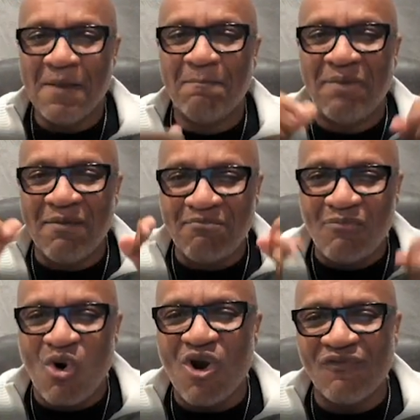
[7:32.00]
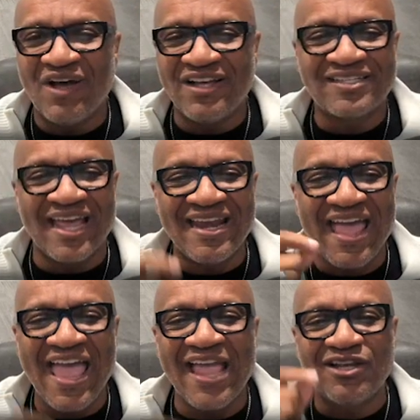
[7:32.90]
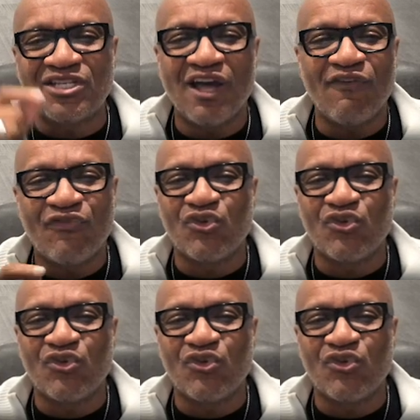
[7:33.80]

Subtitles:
but more of us can hang tough